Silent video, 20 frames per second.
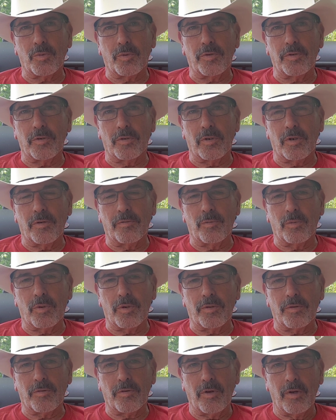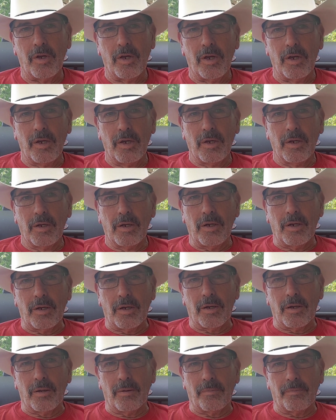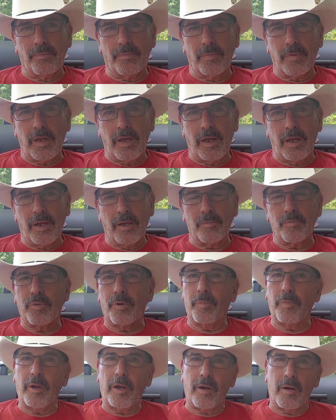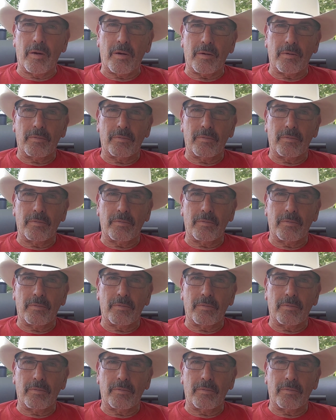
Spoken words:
with your loved ones, and prepare.